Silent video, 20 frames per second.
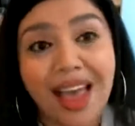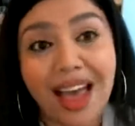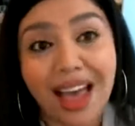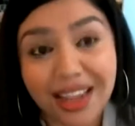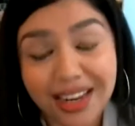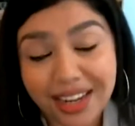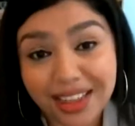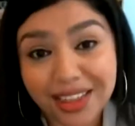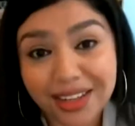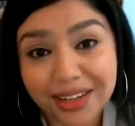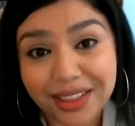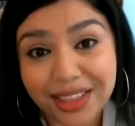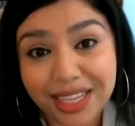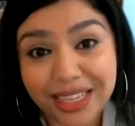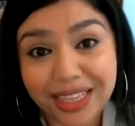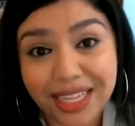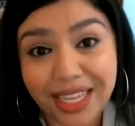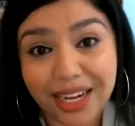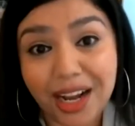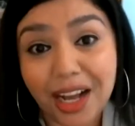Another
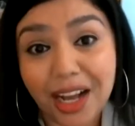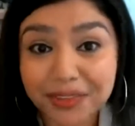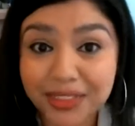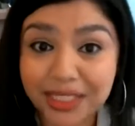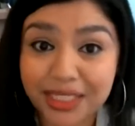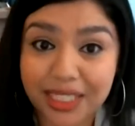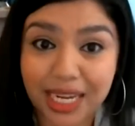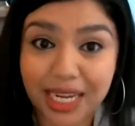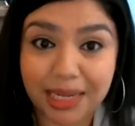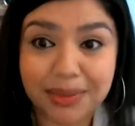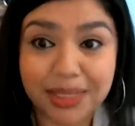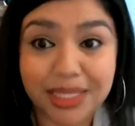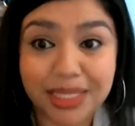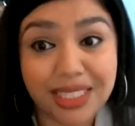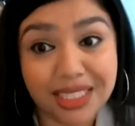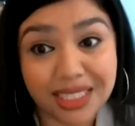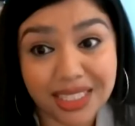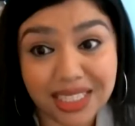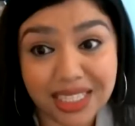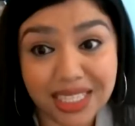thing that oftentimes
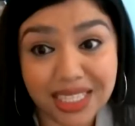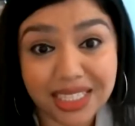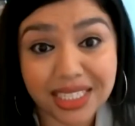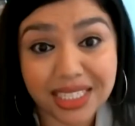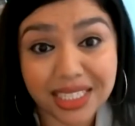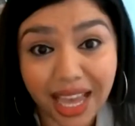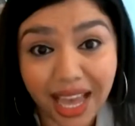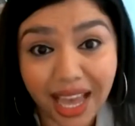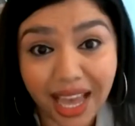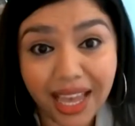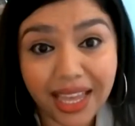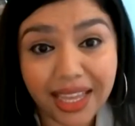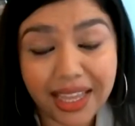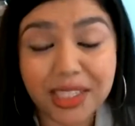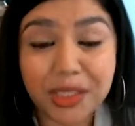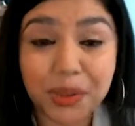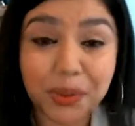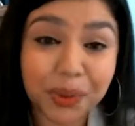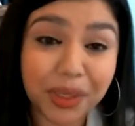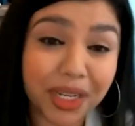assistant deans get,
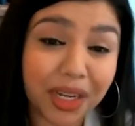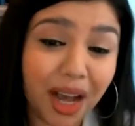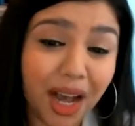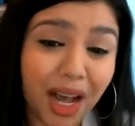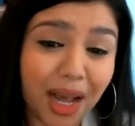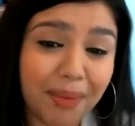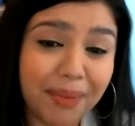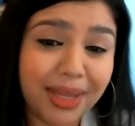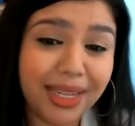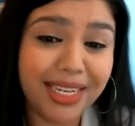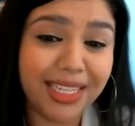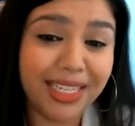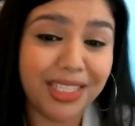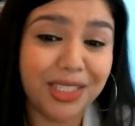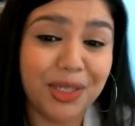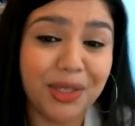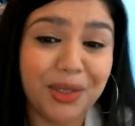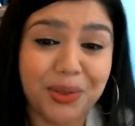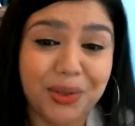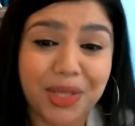is really common, is
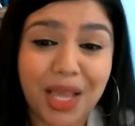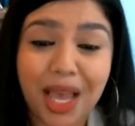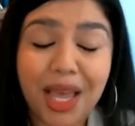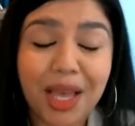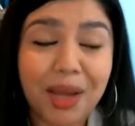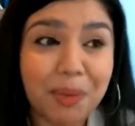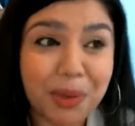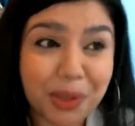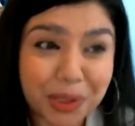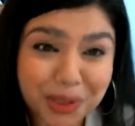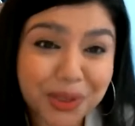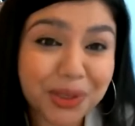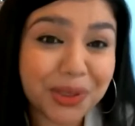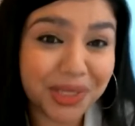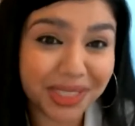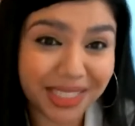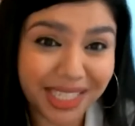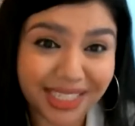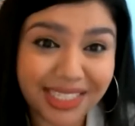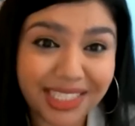those personal
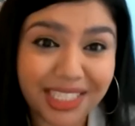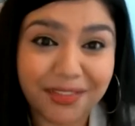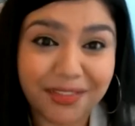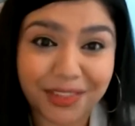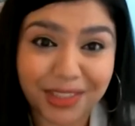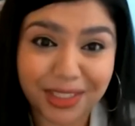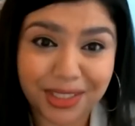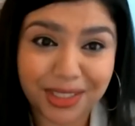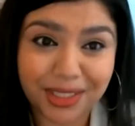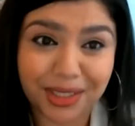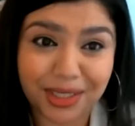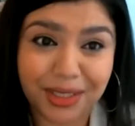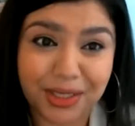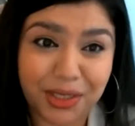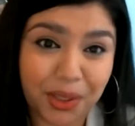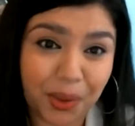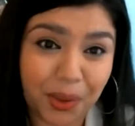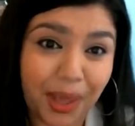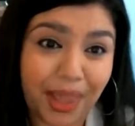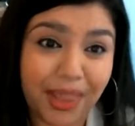sensitive
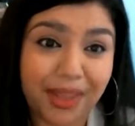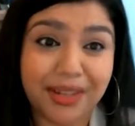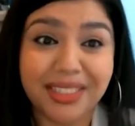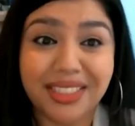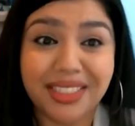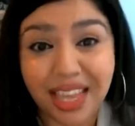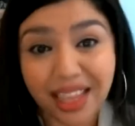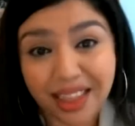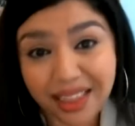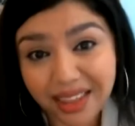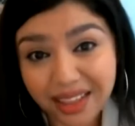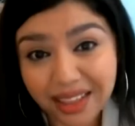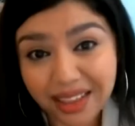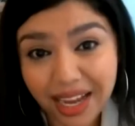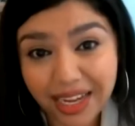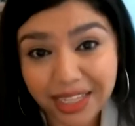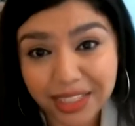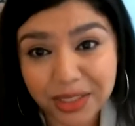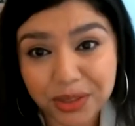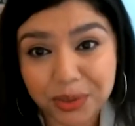concerns. So whether it's in the
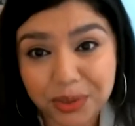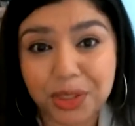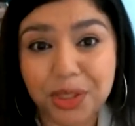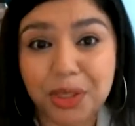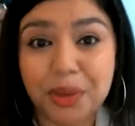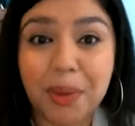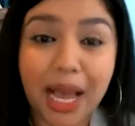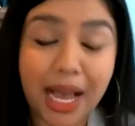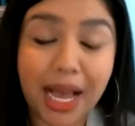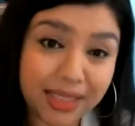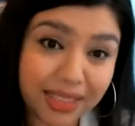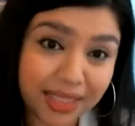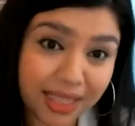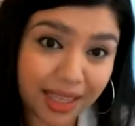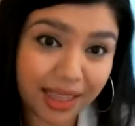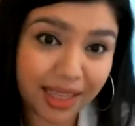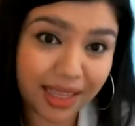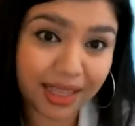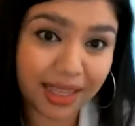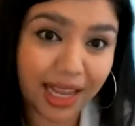classroom,
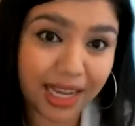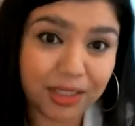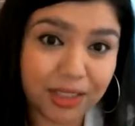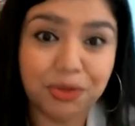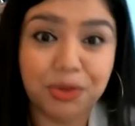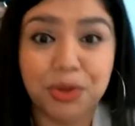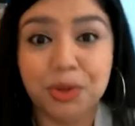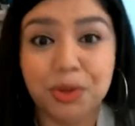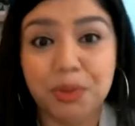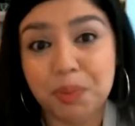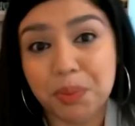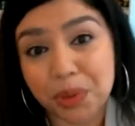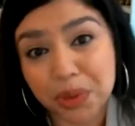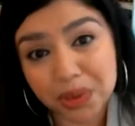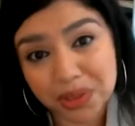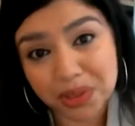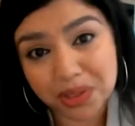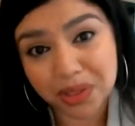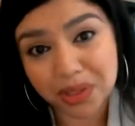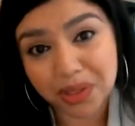outside the classroom,
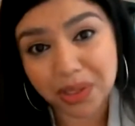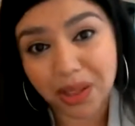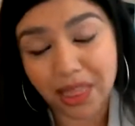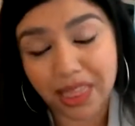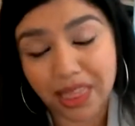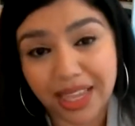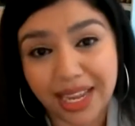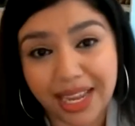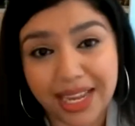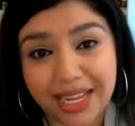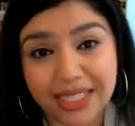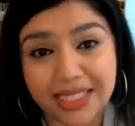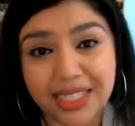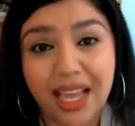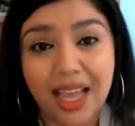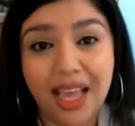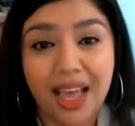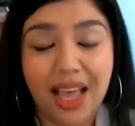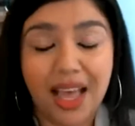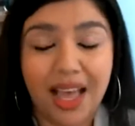personal things,
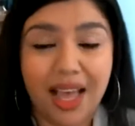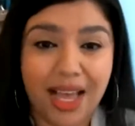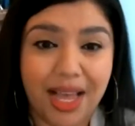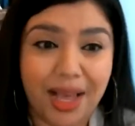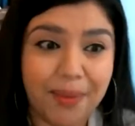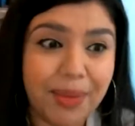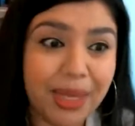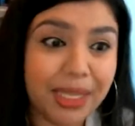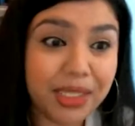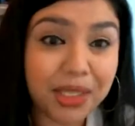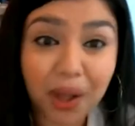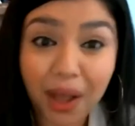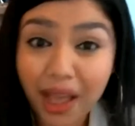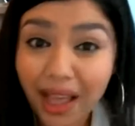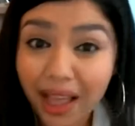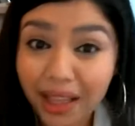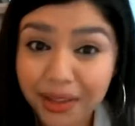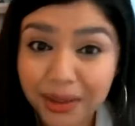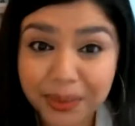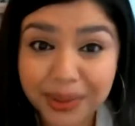mental
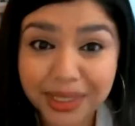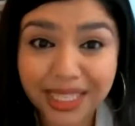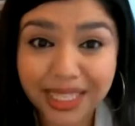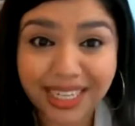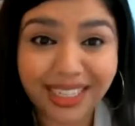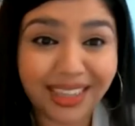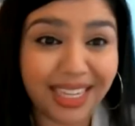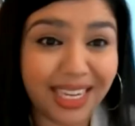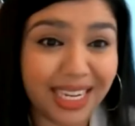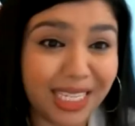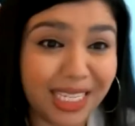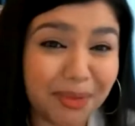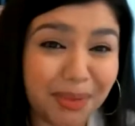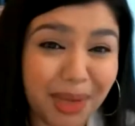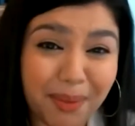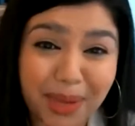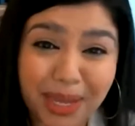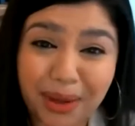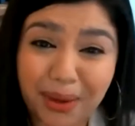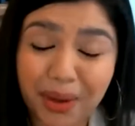health related things,
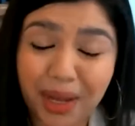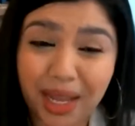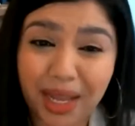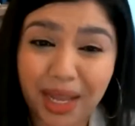maybe